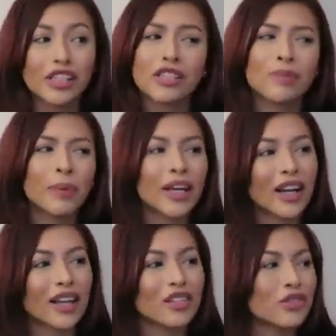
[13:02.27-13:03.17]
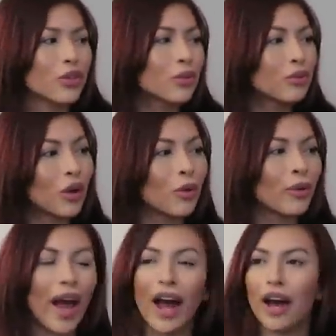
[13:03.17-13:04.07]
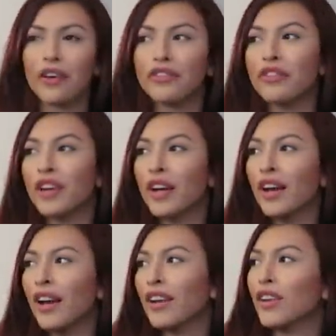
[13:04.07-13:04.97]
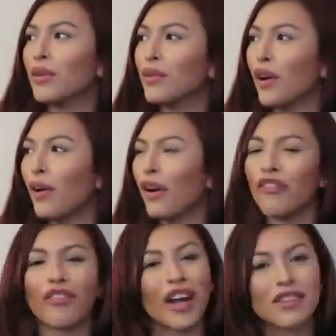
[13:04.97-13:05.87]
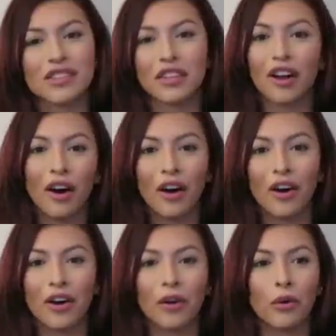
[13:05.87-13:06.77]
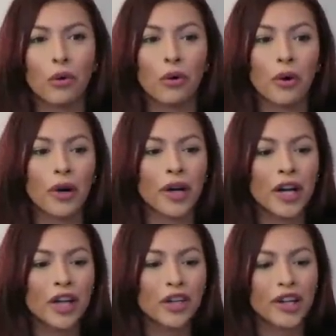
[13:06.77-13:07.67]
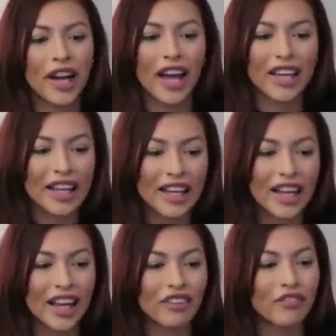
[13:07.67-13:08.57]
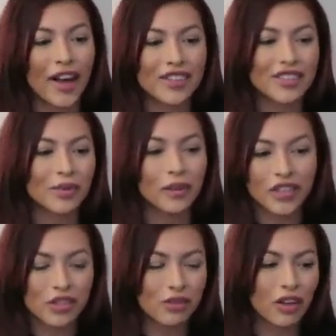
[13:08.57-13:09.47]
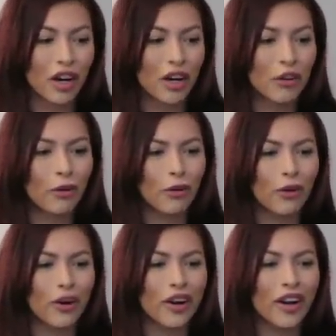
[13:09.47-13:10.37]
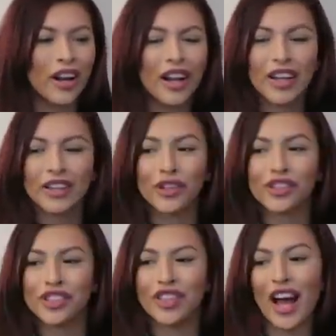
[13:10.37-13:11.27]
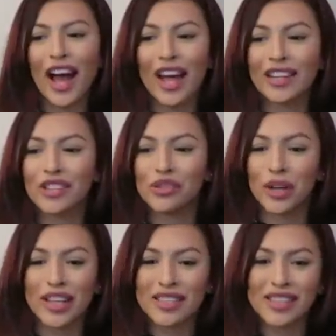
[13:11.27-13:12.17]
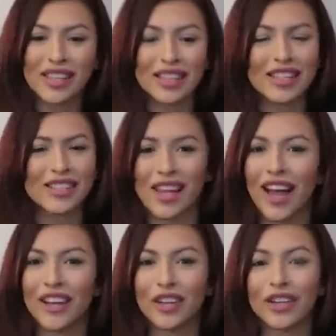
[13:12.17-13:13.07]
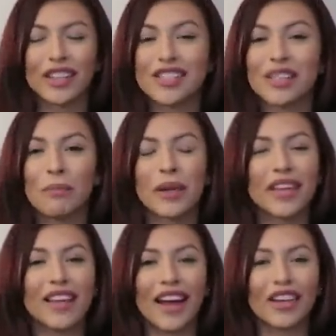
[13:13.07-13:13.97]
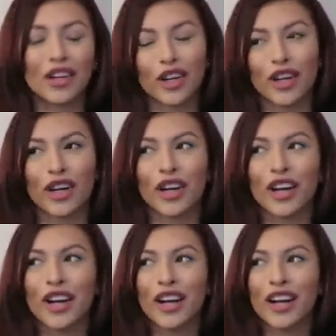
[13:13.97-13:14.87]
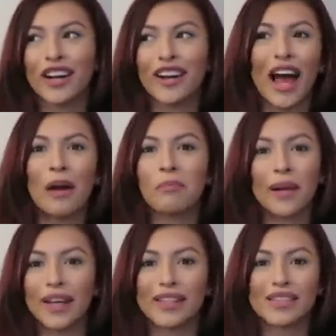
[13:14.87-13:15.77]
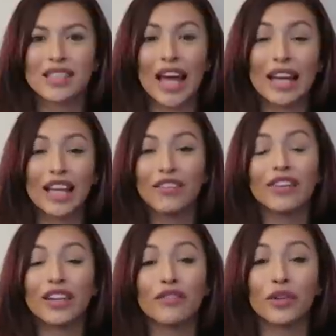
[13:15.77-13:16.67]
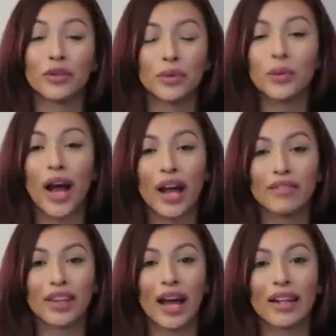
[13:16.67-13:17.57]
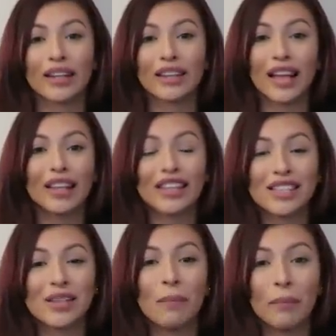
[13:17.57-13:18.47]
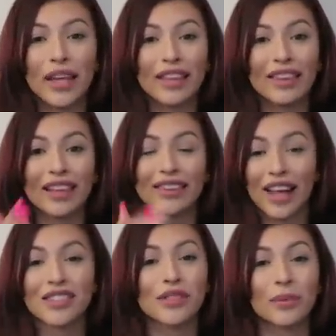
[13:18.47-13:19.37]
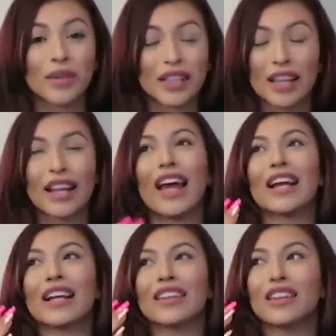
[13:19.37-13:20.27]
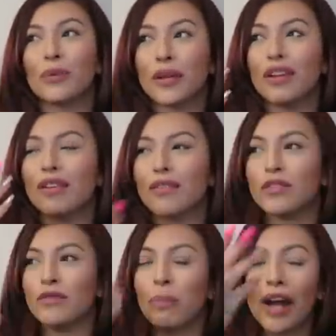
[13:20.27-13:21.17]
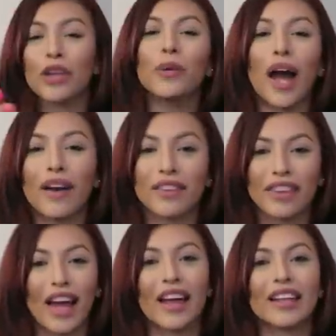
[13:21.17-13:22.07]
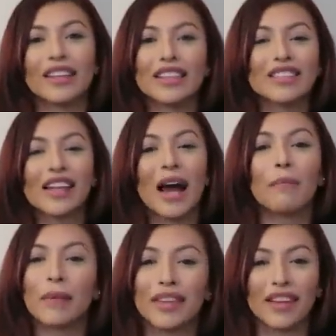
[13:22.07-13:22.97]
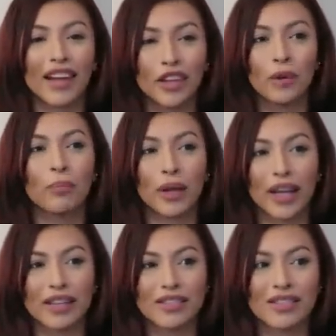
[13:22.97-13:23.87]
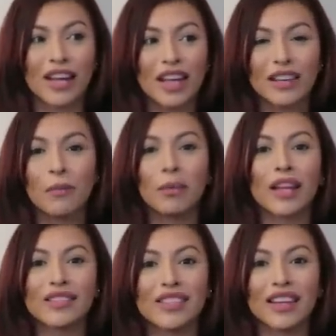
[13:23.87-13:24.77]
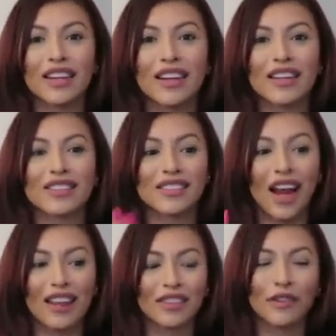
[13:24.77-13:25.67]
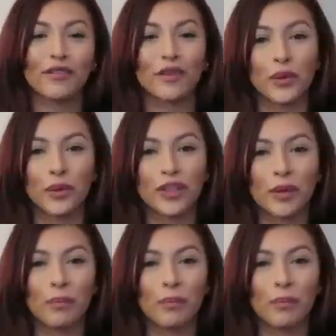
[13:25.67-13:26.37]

Just because you don't have, you know, a fancy car or you're not eating at a fancy restaurant or you're not dressed in designer doesn't mean that you're not blessed. And even if you do have that, that doesn't mean that that's the re like the by you having that does not mean that you're blessed the blessing is not the fruit.